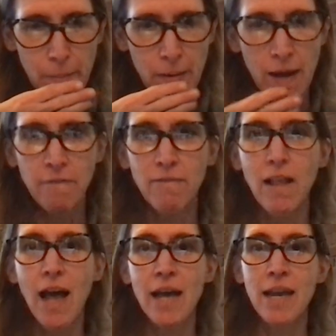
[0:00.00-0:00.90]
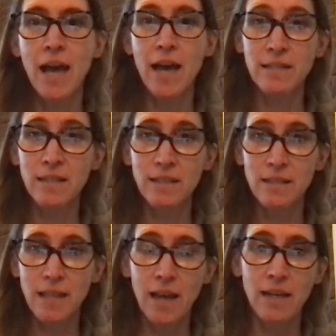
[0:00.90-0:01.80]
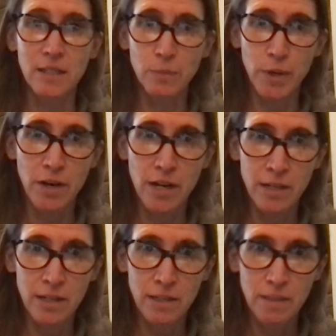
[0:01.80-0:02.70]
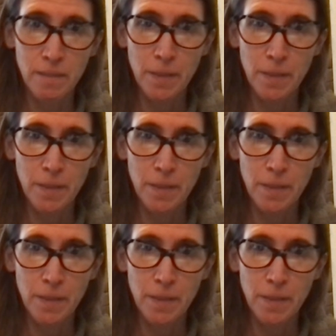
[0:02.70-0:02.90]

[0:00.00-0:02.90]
kind of lionizes that experience,